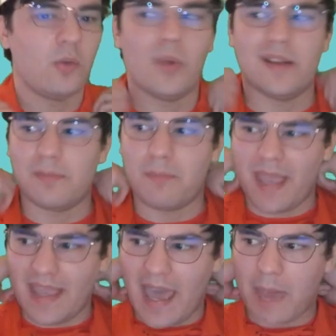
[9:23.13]
which
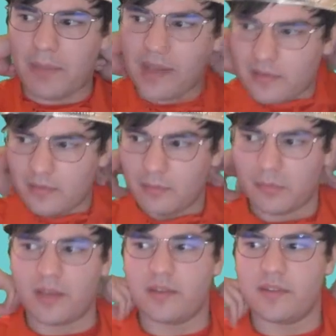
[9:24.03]
may happen
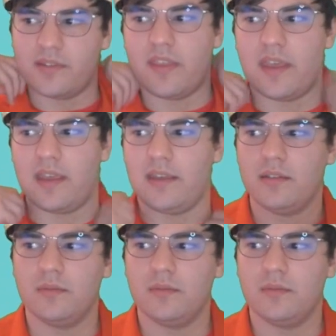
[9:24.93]
because they